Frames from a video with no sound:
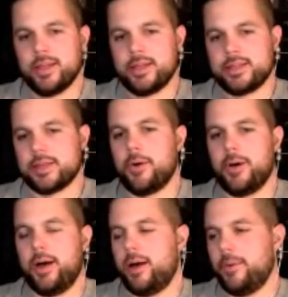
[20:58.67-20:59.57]

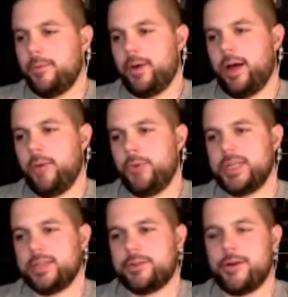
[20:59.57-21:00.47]
So we
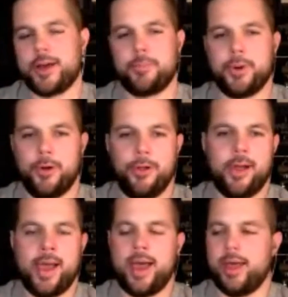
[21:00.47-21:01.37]
did throw out a poll
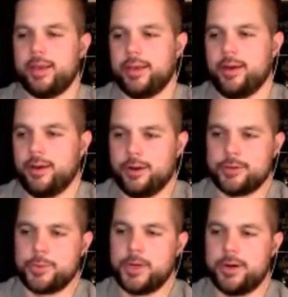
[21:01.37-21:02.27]
on our
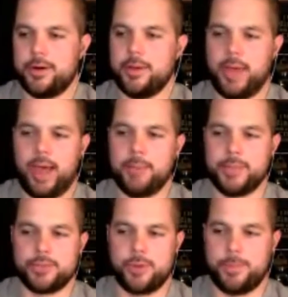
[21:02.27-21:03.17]
Twitter at
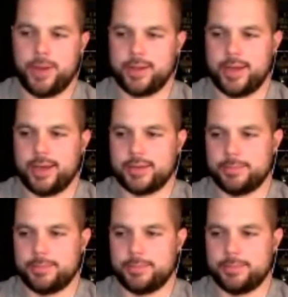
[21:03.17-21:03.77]
B12 Podcast.